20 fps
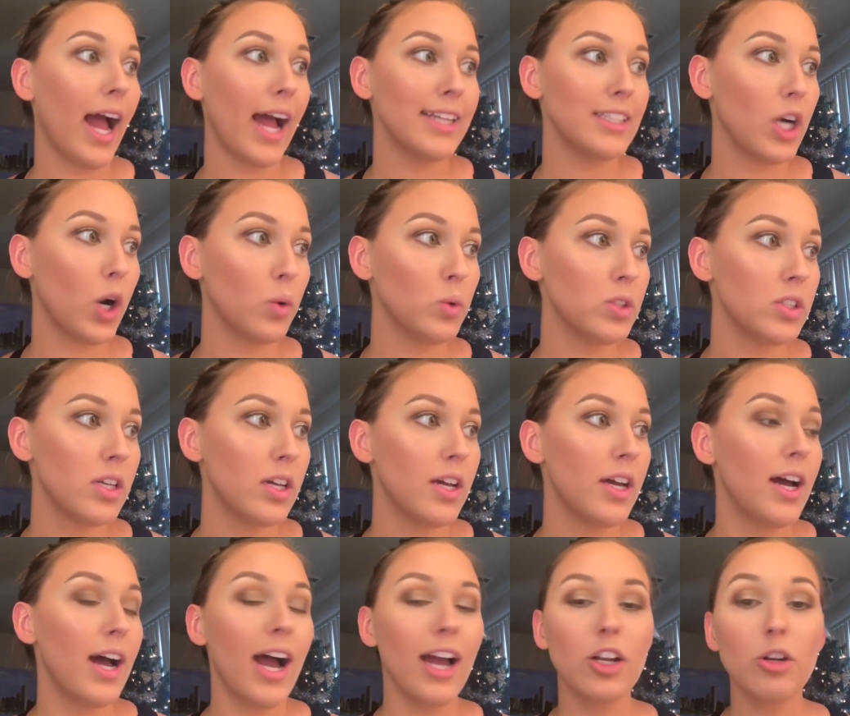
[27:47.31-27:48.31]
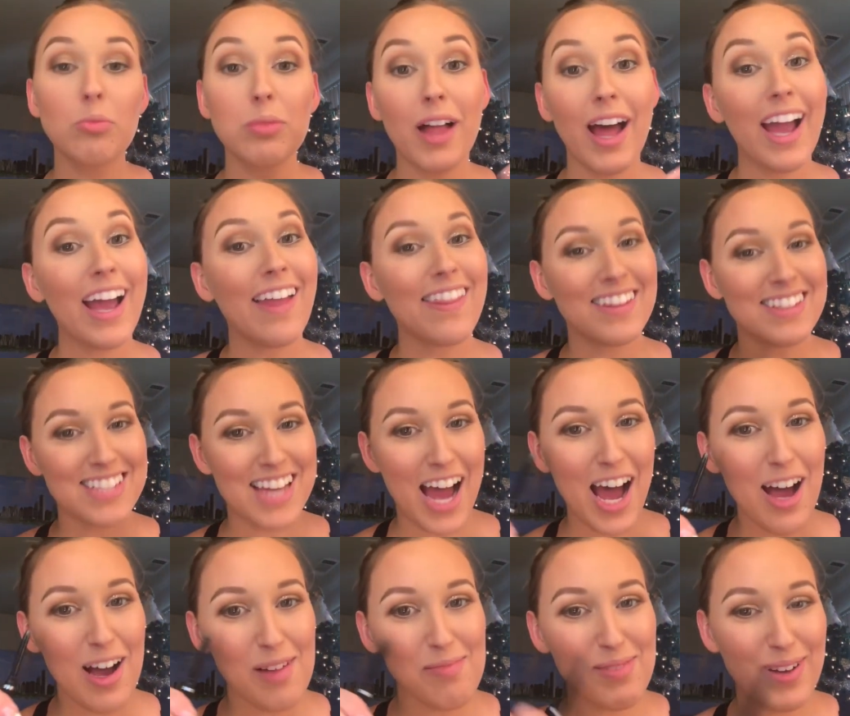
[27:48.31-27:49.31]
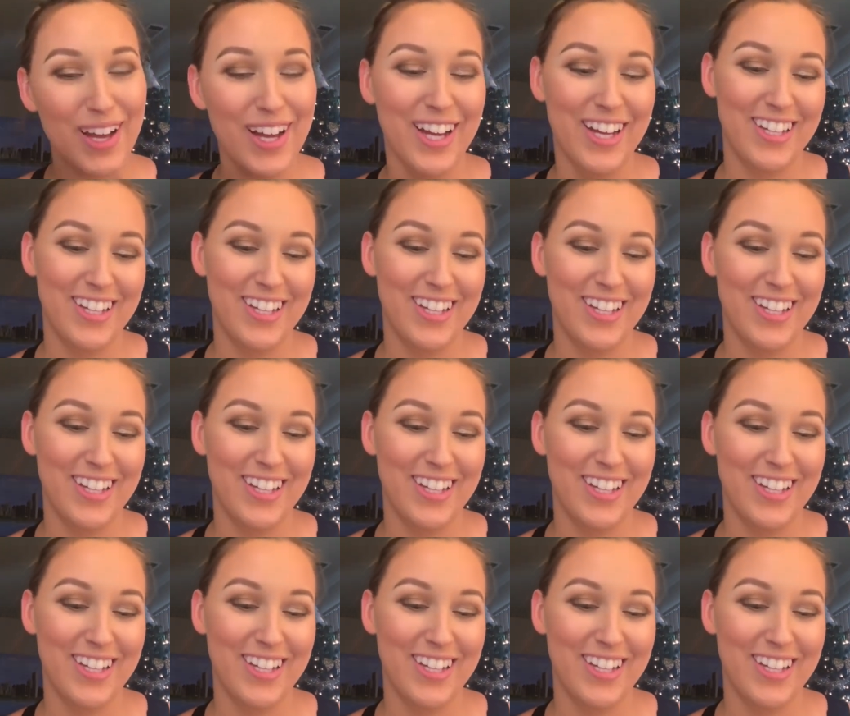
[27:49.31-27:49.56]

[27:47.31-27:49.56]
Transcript: I don't. I do black on the top.